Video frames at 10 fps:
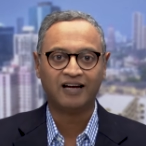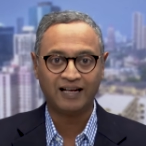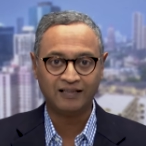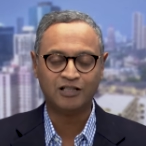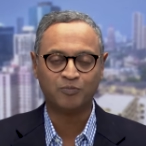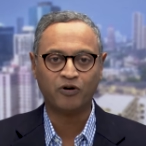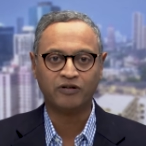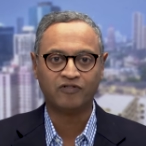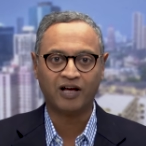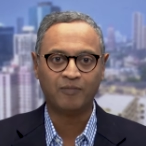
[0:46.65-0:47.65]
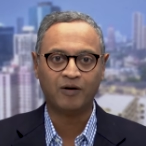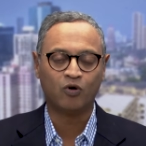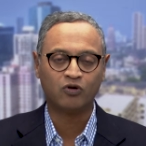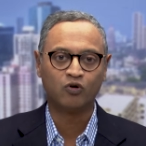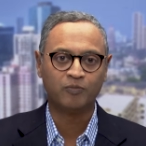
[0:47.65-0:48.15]
at this point of time, and
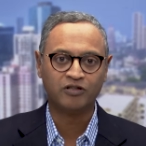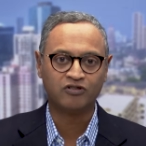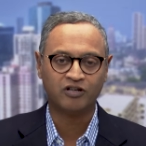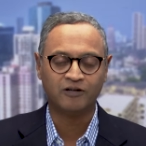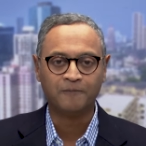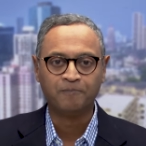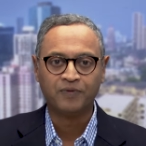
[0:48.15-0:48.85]
what could be the trigger?